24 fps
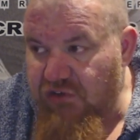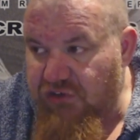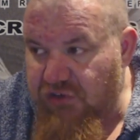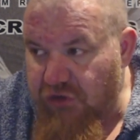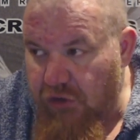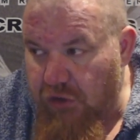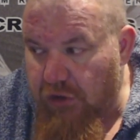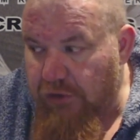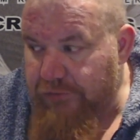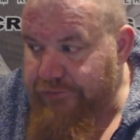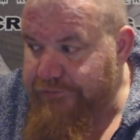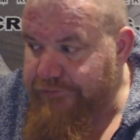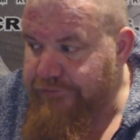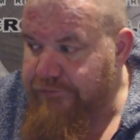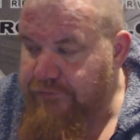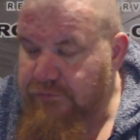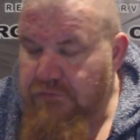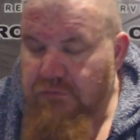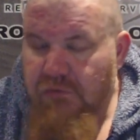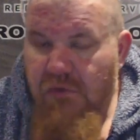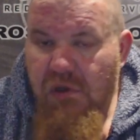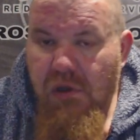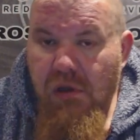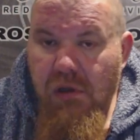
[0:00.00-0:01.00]
So, a
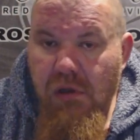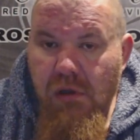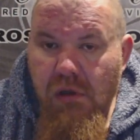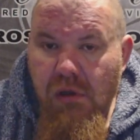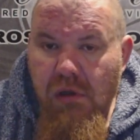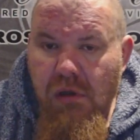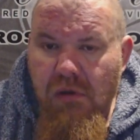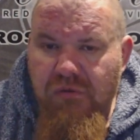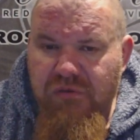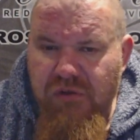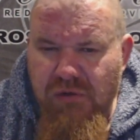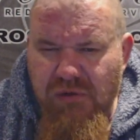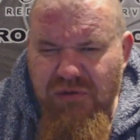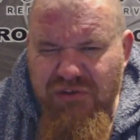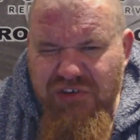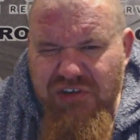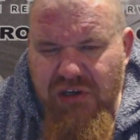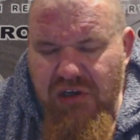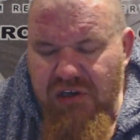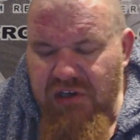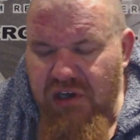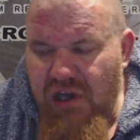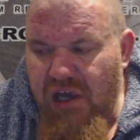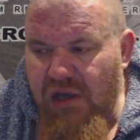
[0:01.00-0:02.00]
few months
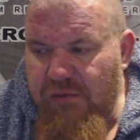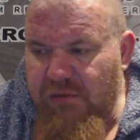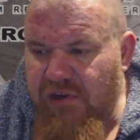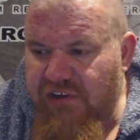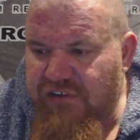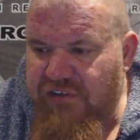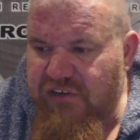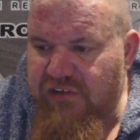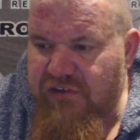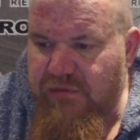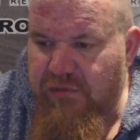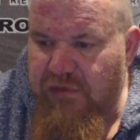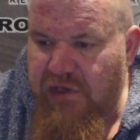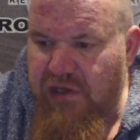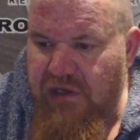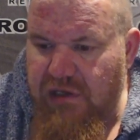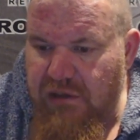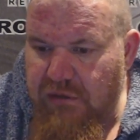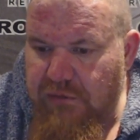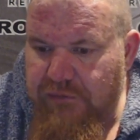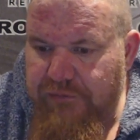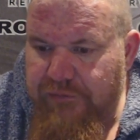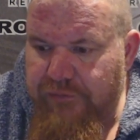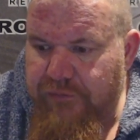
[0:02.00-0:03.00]
ago, a guy messaged
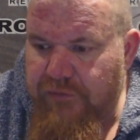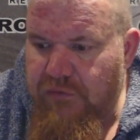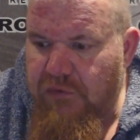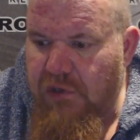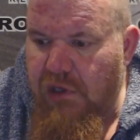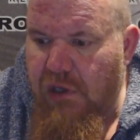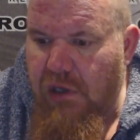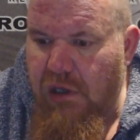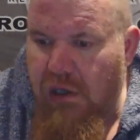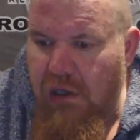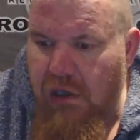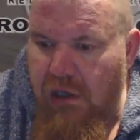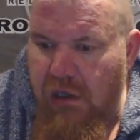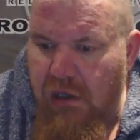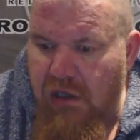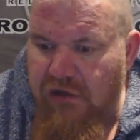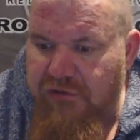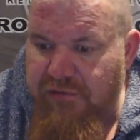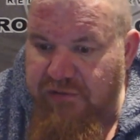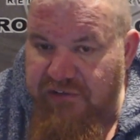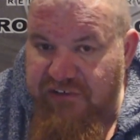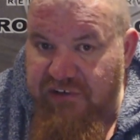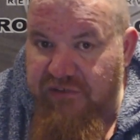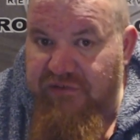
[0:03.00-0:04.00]
me
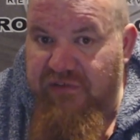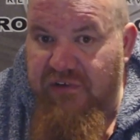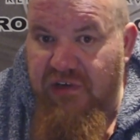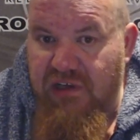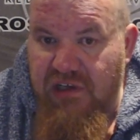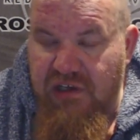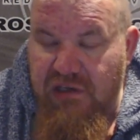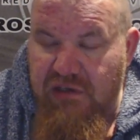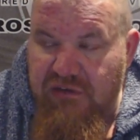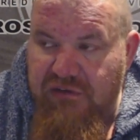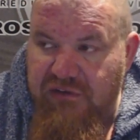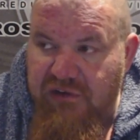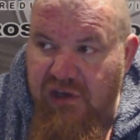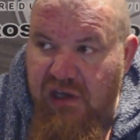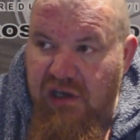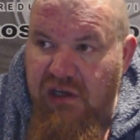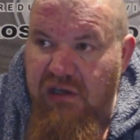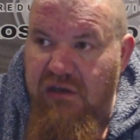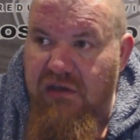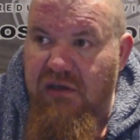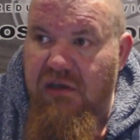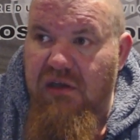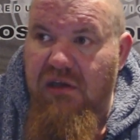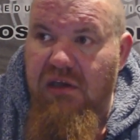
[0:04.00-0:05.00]
specifically
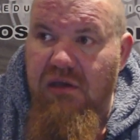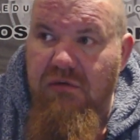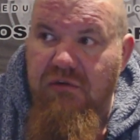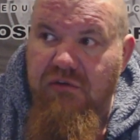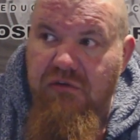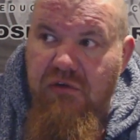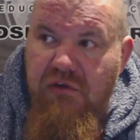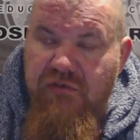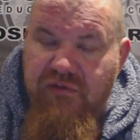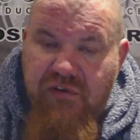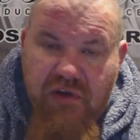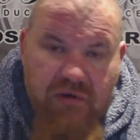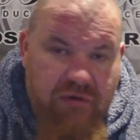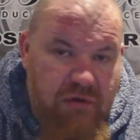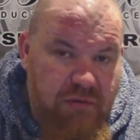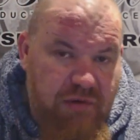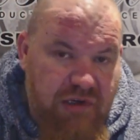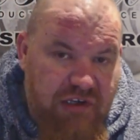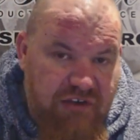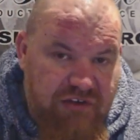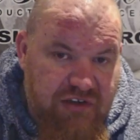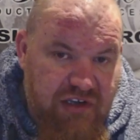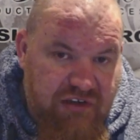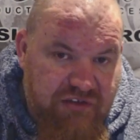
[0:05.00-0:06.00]
saying that he was running 500
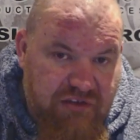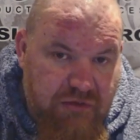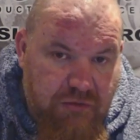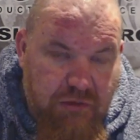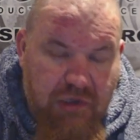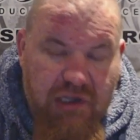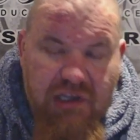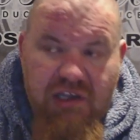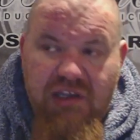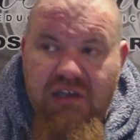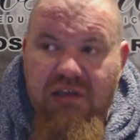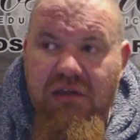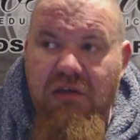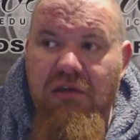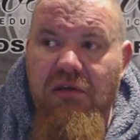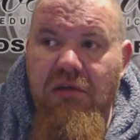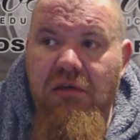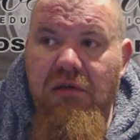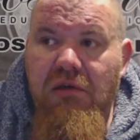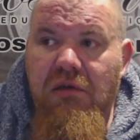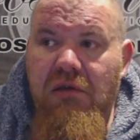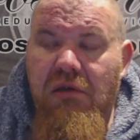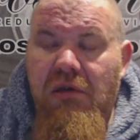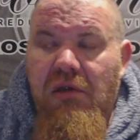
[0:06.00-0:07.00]
mega tests a week
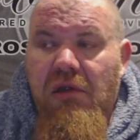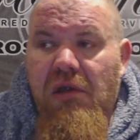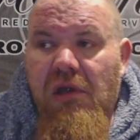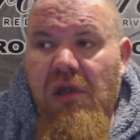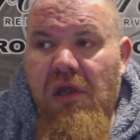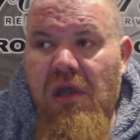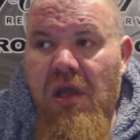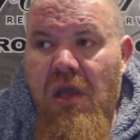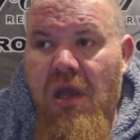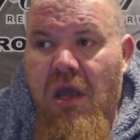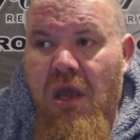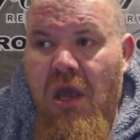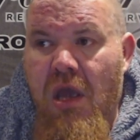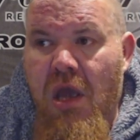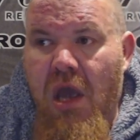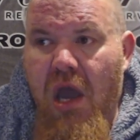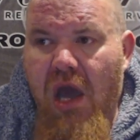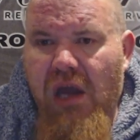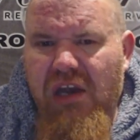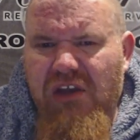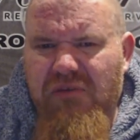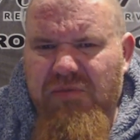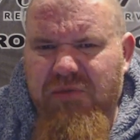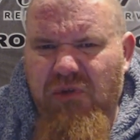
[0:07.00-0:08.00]

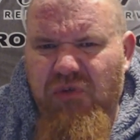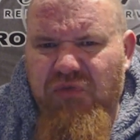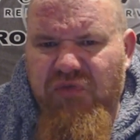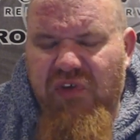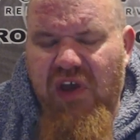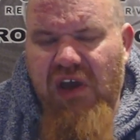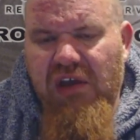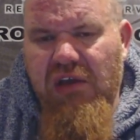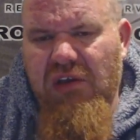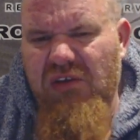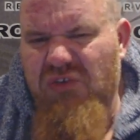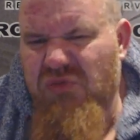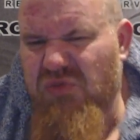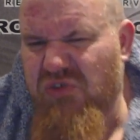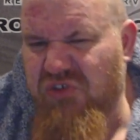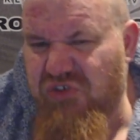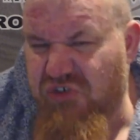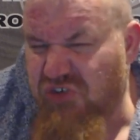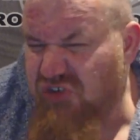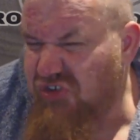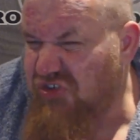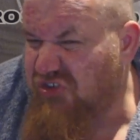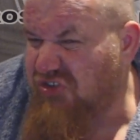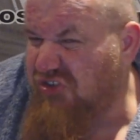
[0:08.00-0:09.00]
and his blood values were
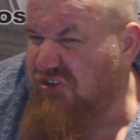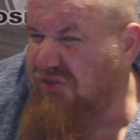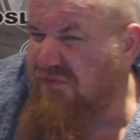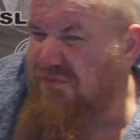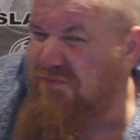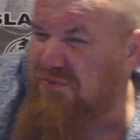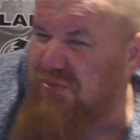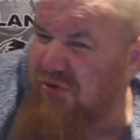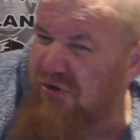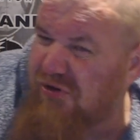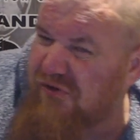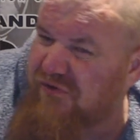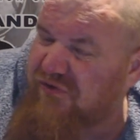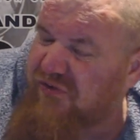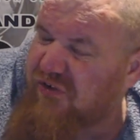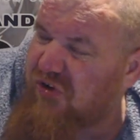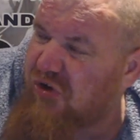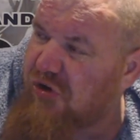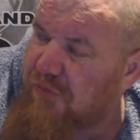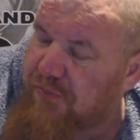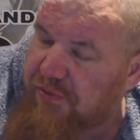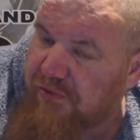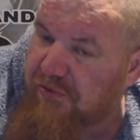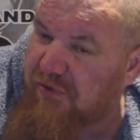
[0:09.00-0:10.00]
just above
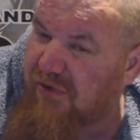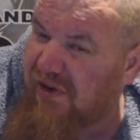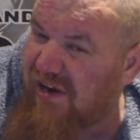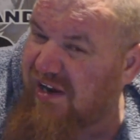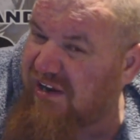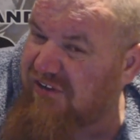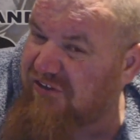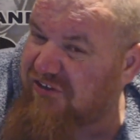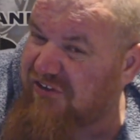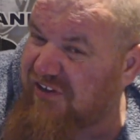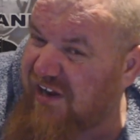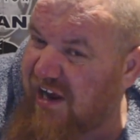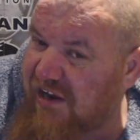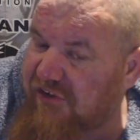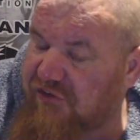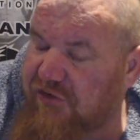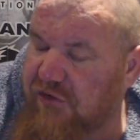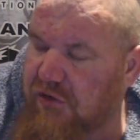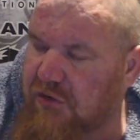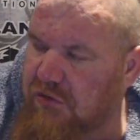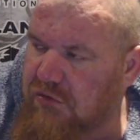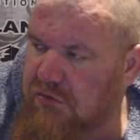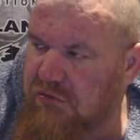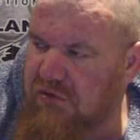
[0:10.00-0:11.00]
upper range
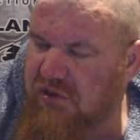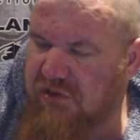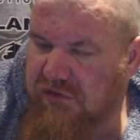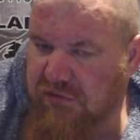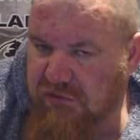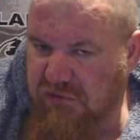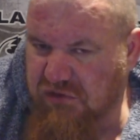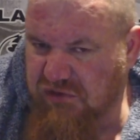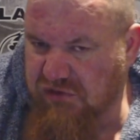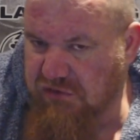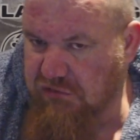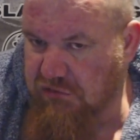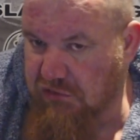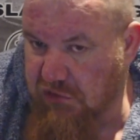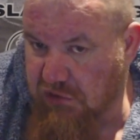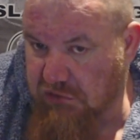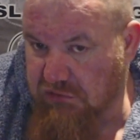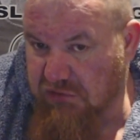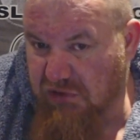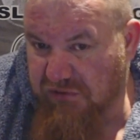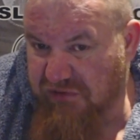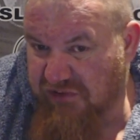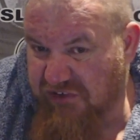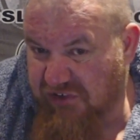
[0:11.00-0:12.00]
natural, which was,
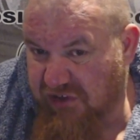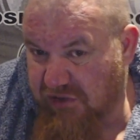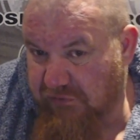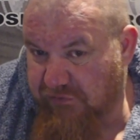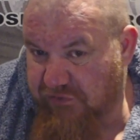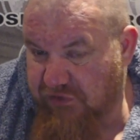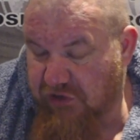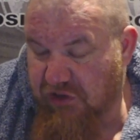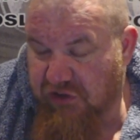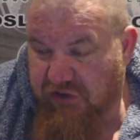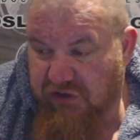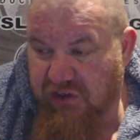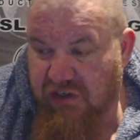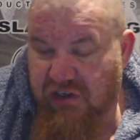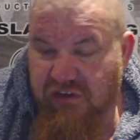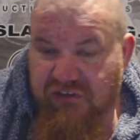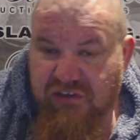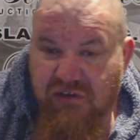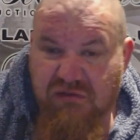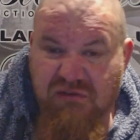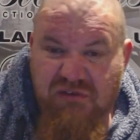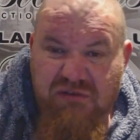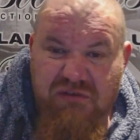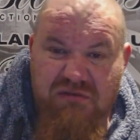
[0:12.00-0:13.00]
well, obviously, first thing I
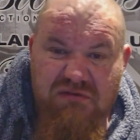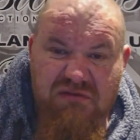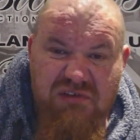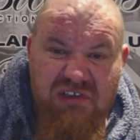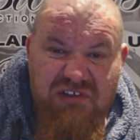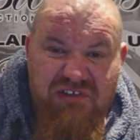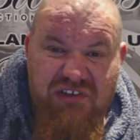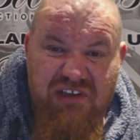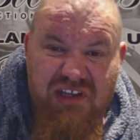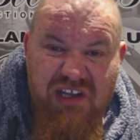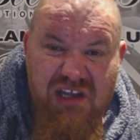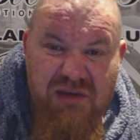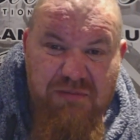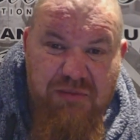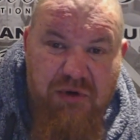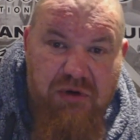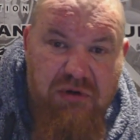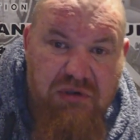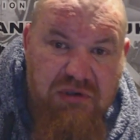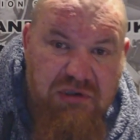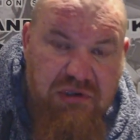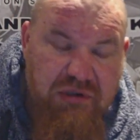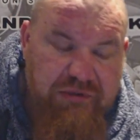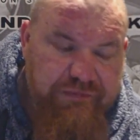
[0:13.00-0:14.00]
said was, is the gear
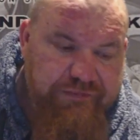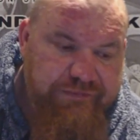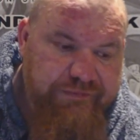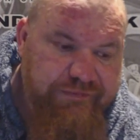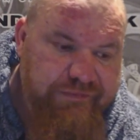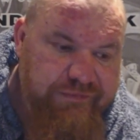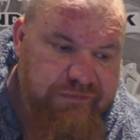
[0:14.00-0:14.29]
bunk?